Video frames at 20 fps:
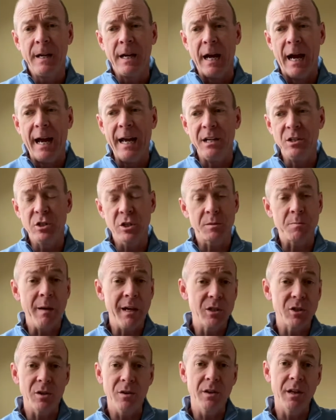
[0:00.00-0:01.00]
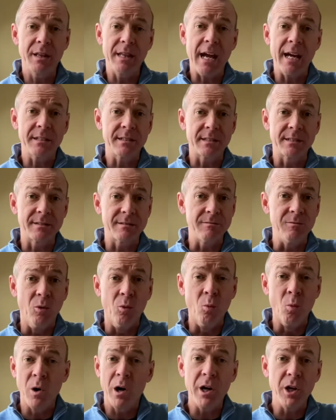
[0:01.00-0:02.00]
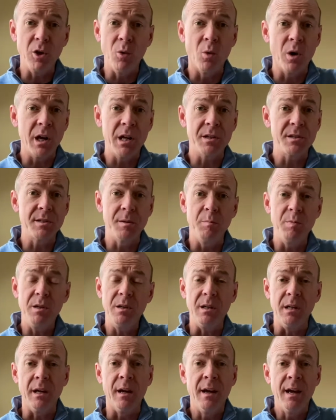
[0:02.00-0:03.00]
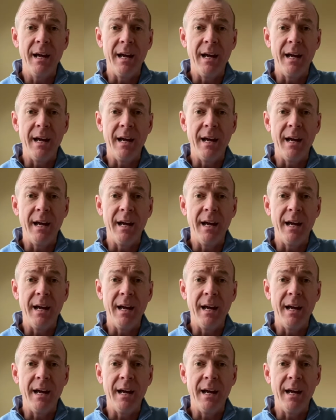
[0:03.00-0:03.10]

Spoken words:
and just make sure that that's where you want it to be.